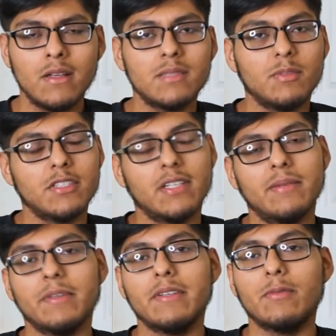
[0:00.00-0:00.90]
it's mostly gonna
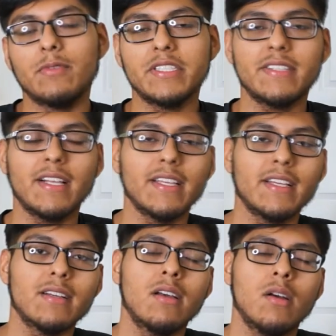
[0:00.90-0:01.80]
be
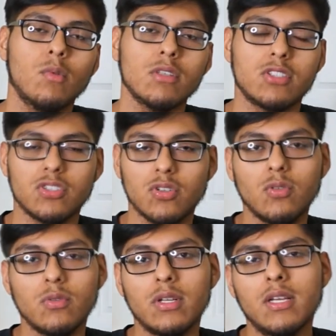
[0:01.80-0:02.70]
reselling, what's
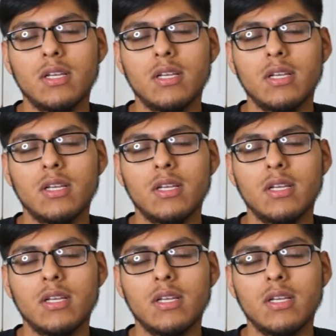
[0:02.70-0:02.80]
sold,